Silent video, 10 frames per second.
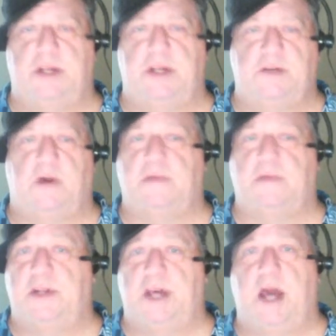with a D12,
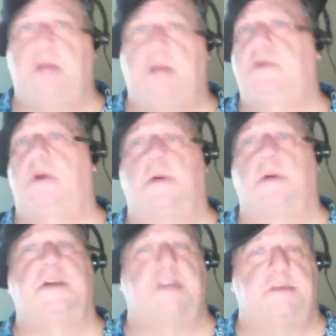with a D8, you know,
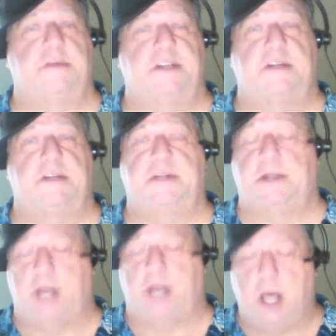et cetera, et cetera, et
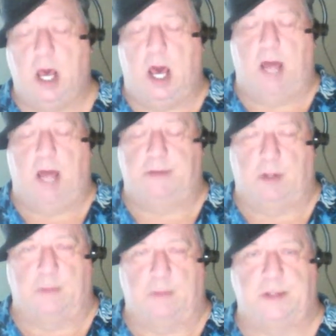cetera. And,
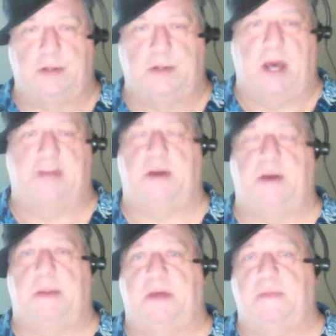you know, you can
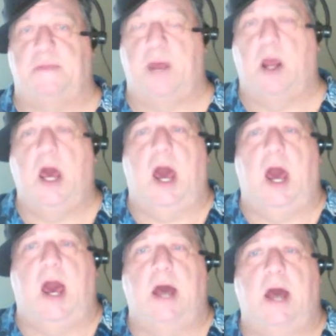extrapolate from there.
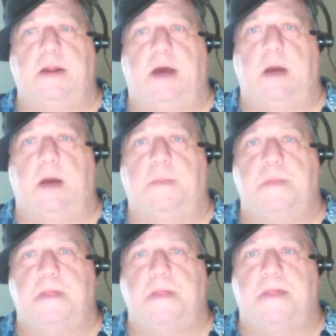And
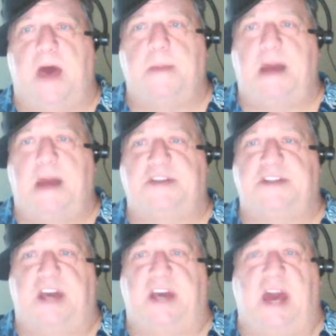that
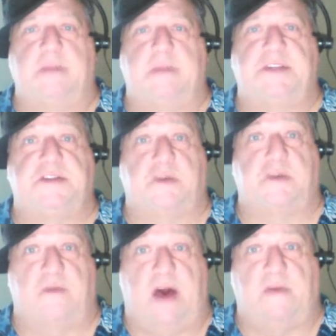makes the games
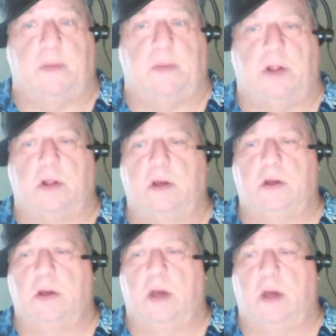survivable.
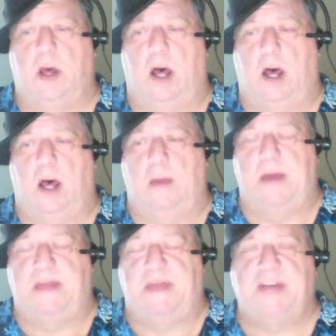
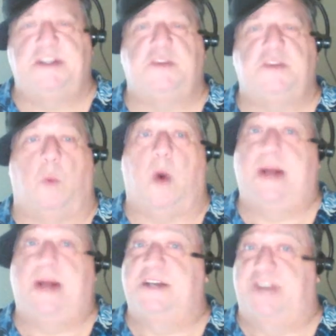And that's just
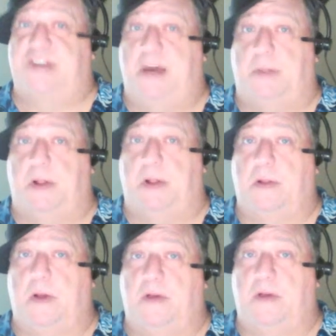one example
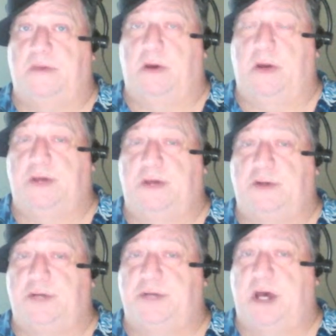of here. He
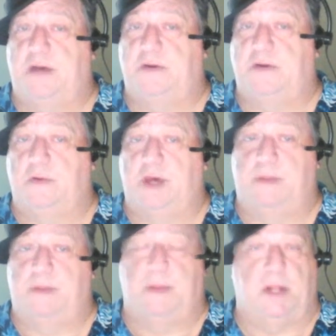shows you how to
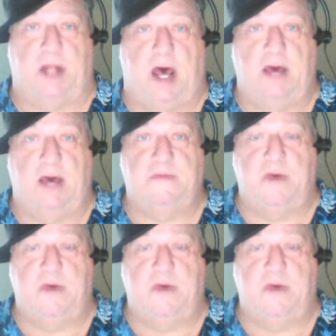keep them alive.